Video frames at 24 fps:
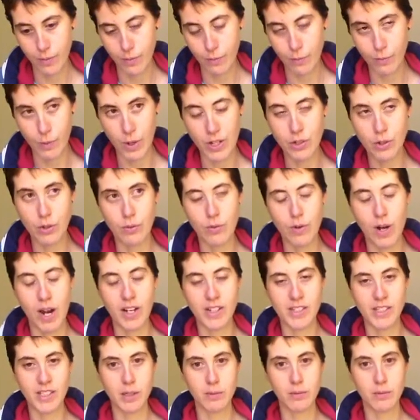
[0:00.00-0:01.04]
when you're
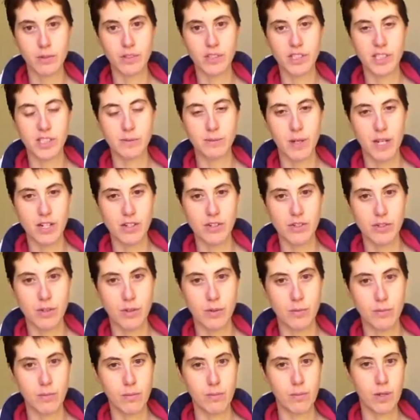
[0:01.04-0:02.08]
around someone on the
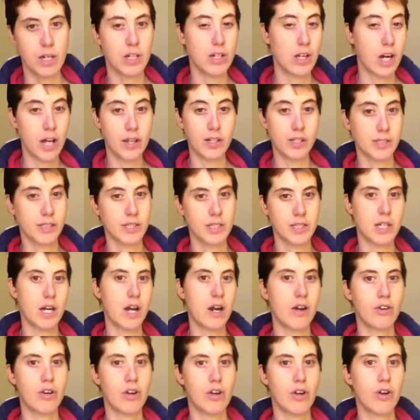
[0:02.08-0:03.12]
spectrum in either
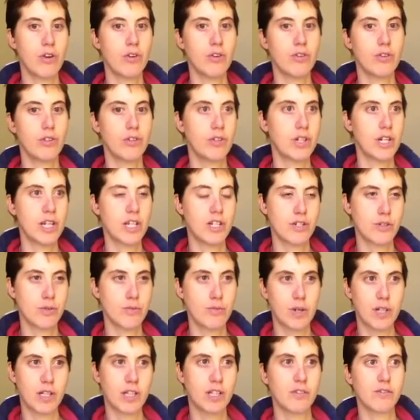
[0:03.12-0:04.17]
scenario, you need to
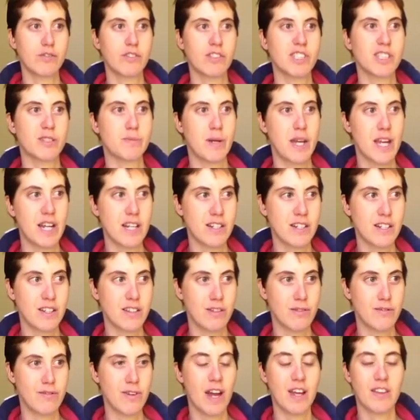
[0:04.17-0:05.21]
really respect
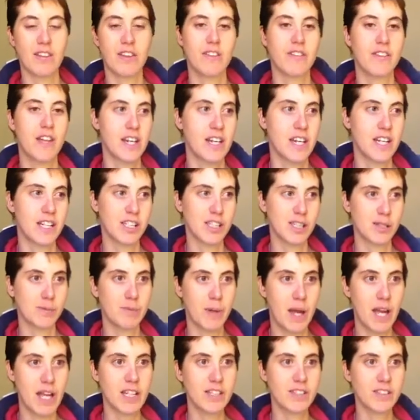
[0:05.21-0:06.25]
the fact that they need
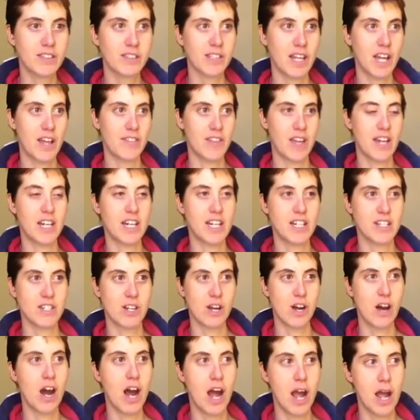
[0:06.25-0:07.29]
space and they need
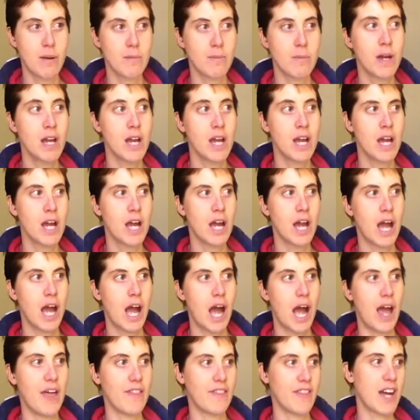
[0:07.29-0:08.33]
time.
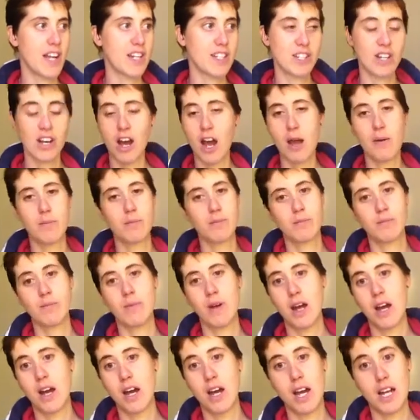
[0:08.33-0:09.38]
And that time,
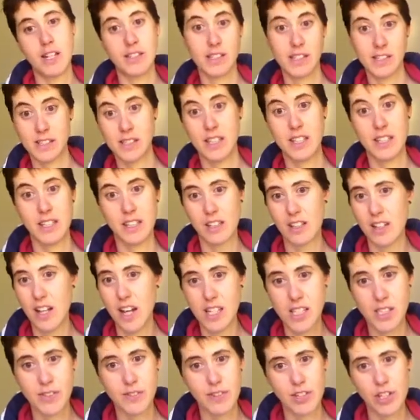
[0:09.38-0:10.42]
as I said in the
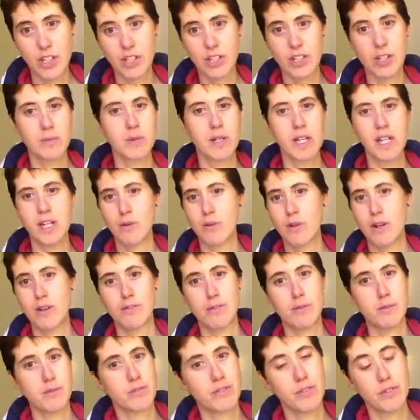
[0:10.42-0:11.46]
last video, can be anywhere
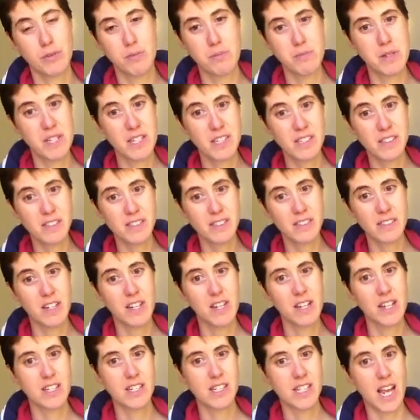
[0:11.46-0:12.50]
from a few minutes
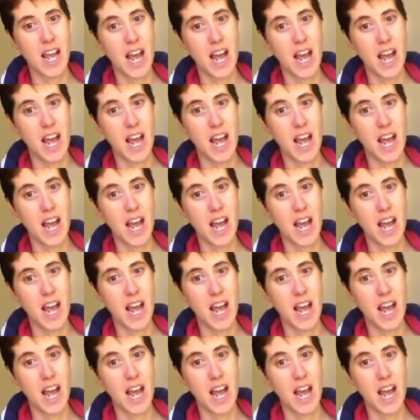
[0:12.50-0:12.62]
to